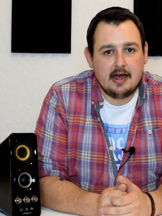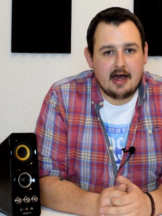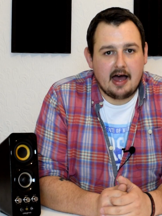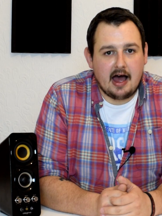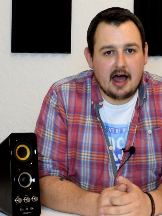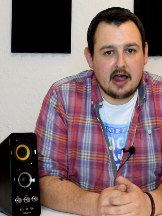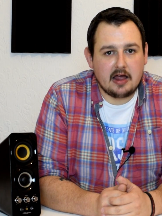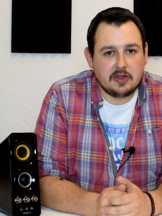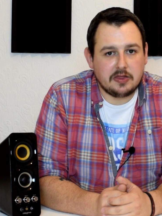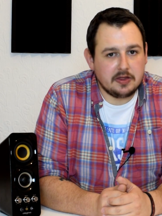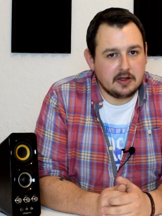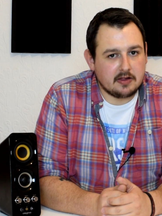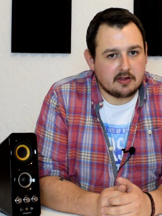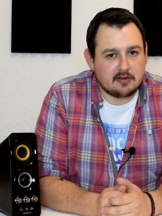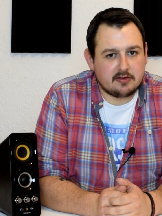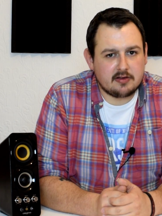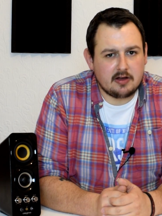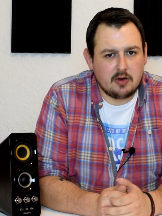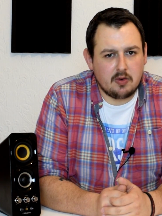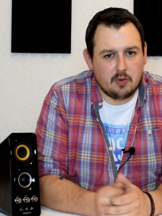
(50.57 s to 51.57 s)
I think
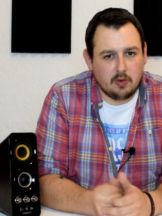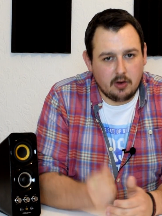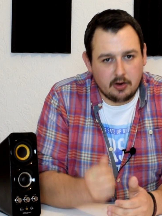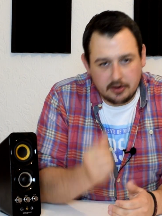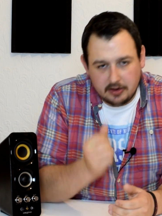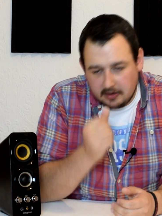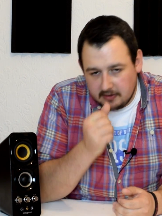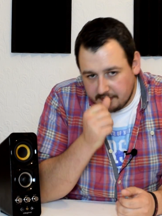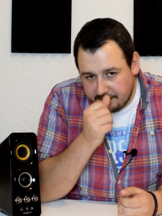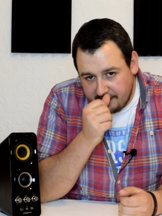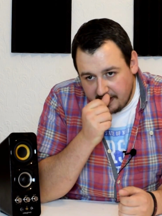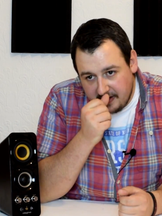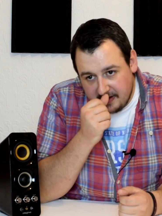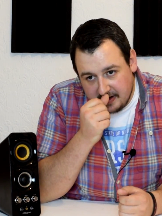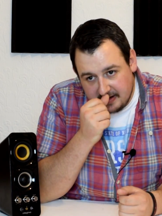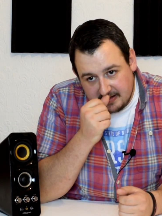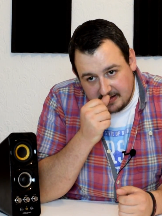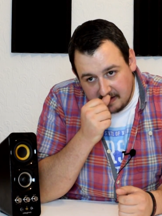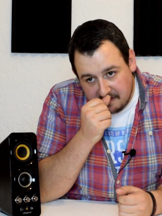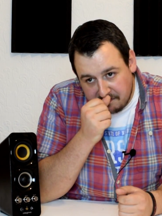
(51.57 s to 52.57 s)
the sound quality is
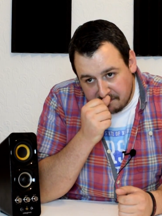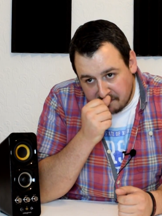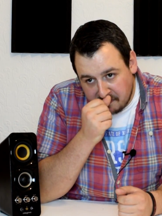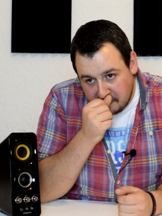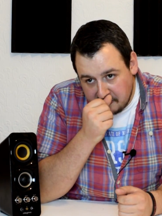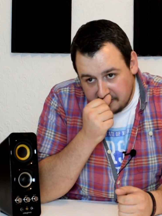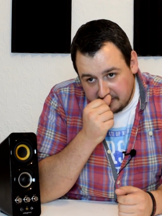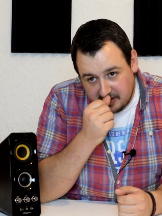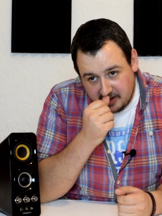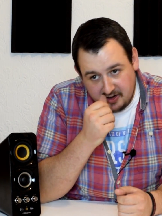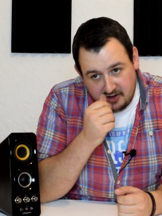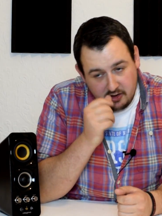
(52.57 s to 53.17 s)
very different,